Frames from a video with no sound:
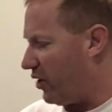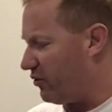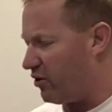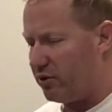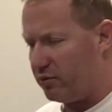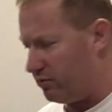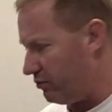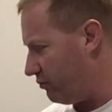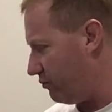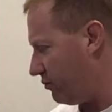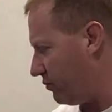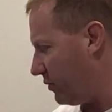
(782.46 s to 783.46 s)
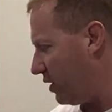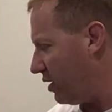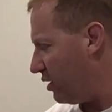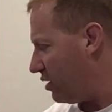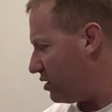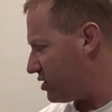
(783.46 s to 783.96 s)
I've got
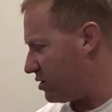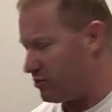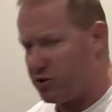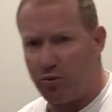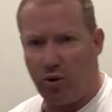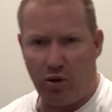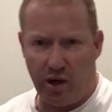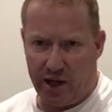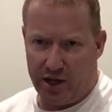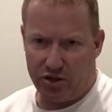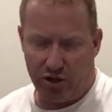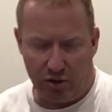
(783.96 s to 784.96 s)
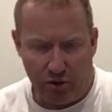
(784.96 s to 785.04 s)
some smaller air show